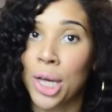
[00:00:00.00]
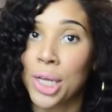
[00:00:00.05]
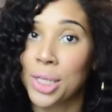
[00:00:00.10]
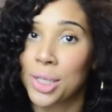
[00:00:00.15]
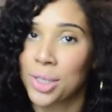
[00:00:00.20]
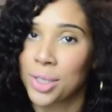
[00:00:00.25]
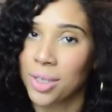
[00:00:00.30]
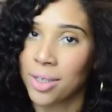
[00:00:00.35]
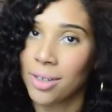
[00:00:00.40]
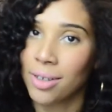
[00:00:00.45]

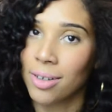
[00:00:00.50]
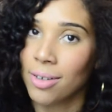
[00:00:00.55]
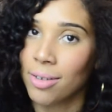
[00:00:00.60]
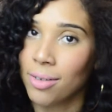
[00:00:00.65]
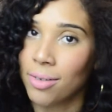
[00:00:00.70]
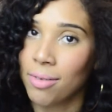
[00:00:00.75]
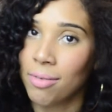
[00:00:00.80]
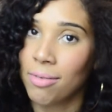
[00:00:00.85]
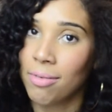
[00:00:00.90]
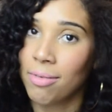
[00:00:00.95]

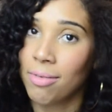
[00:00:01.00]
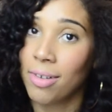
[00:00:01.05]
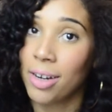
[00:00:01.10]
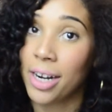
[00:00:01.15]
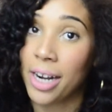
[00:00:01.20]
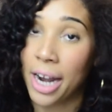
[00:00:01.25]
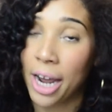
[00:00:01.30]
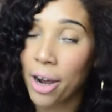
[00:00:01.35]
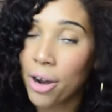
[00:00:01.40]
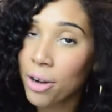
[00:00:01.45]
So
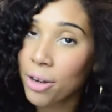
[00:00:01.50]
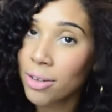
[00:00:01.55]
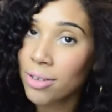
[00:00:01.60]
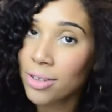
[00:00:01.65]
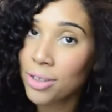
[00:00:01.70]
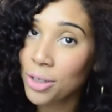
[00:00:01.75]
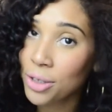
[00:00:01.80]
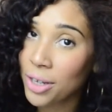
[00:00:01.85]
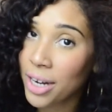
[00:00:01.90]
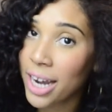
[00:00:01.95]
now,
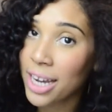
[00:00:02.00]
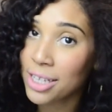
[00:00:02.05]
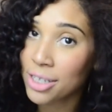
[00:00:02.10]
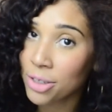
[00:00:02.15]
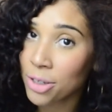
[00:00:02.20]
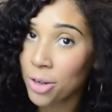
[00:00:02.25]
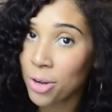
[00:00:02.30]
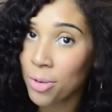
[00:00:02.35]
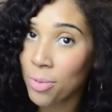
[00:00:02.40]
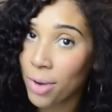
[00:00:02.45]
do you guys
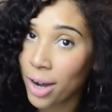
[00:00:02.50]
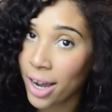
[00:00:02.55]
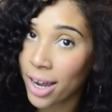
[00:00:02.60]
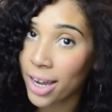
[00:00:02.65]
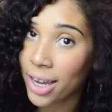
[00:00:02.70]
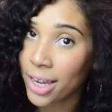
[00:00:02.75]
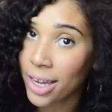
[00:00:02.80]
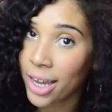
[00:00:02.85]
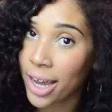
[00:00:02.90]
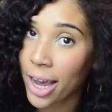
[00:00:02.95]
know
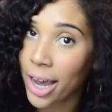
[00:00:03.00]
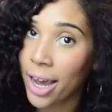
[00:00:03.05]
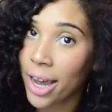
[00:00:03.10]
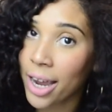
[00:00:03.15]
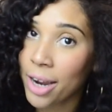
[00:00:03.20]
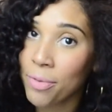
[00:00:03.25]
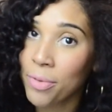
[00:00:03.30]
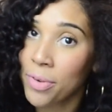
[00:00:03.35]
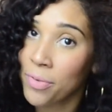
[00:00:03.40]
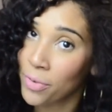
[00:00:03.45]
why
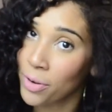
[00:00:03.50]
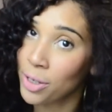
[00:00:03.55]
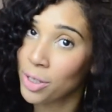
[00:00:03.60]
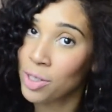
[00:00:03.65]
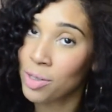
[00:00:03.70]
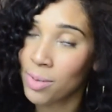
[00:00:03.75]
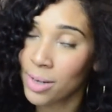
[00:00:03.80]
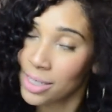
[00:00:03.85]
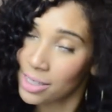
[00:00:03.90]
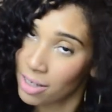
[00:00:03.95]
I refer
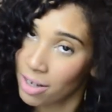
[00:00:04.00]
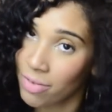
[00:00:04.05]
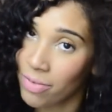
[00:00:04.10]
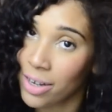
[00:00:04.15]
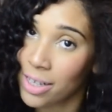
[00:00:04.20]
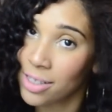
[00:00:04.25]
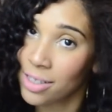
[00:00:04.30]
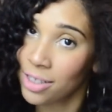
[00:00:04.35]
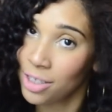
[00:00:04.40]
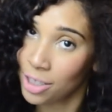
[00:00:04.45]
to myself
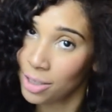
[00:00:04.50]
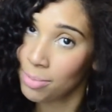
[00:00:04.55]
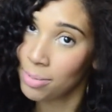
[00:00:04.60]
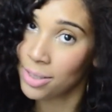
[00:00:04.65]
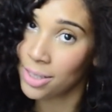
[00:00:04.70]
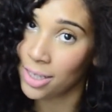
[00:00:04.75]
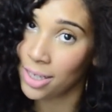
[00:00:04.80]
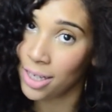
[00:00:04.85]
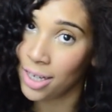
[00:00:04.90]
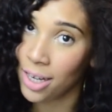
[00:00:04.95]
as a
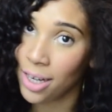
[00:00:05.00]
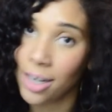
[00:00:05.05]
gypsy?